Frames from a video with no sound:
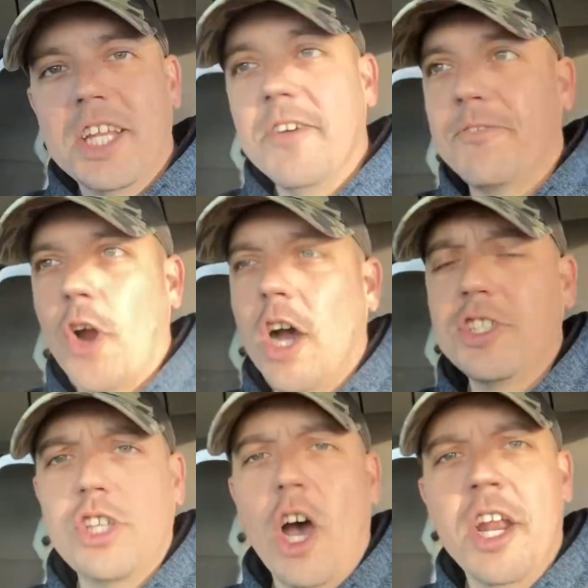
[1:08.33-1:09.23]
the
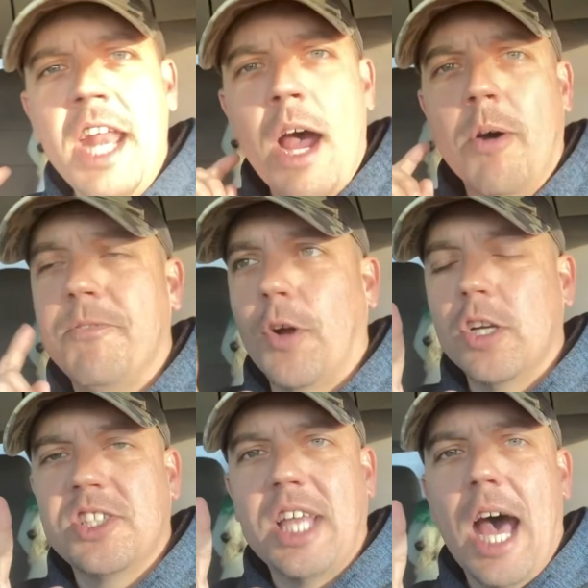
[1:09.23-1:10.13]
defrost on now.
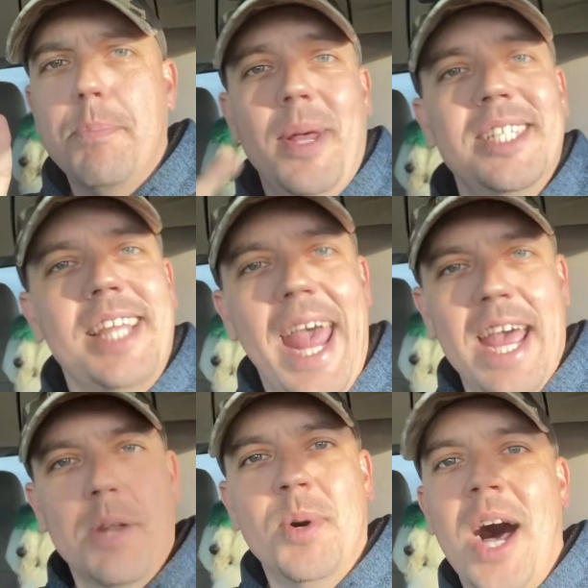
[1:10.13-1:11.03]
First stop is the
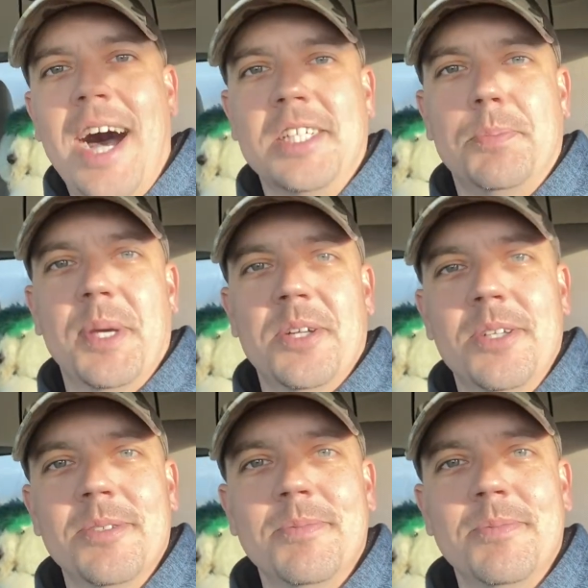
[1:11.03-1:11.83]
animal hospital.